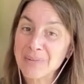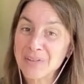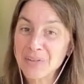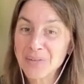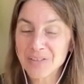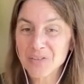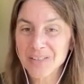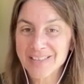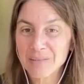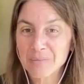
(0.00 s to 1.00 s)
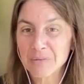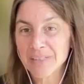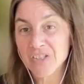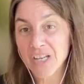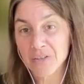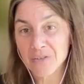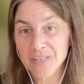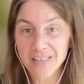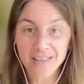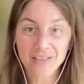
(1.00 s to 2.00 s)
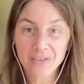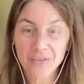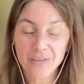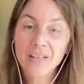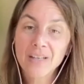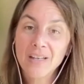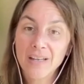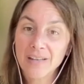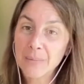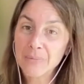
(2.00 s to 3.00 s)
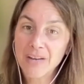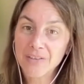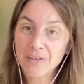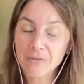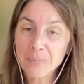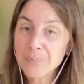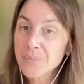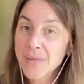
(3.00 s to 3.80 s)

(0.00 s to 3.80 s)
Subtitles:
too is a trustee will reach out directly to a nonprofit group